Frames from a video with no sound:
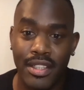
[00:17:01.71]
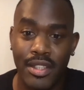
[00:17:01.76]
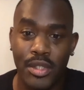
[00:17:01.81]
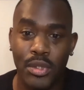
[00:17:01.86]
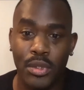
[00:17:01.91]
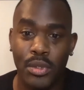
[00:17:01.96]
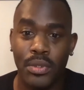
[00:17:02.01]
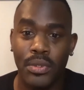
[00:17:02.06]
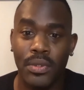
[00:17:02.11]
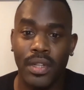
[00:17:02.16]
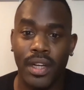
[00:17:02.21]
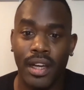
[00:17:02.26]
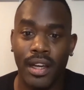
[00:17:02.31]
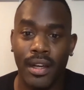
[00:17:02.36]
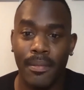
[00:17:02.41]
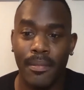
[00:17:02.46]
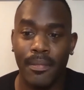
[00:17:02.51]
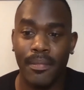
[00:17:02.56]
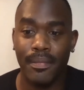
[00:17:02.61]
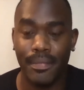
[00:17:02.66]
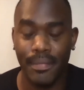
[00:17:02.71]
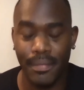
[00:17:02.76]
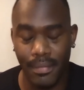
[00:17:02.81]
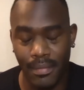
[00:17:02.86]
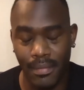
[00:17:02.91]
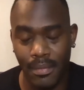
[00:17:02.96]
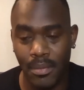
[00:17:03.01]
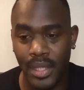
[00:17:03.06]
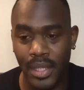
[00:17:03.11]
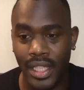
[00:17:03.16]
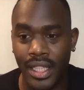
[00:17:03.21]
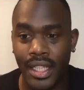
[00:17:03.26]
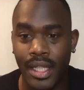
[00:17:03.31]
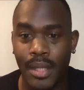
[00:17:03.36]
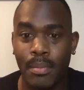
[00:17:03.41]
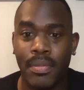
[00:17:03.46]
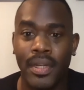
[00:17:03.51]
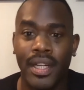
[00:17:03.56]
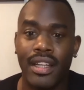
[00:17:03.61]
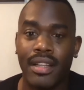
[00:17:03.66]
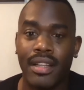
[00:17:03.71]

to um, be in it, but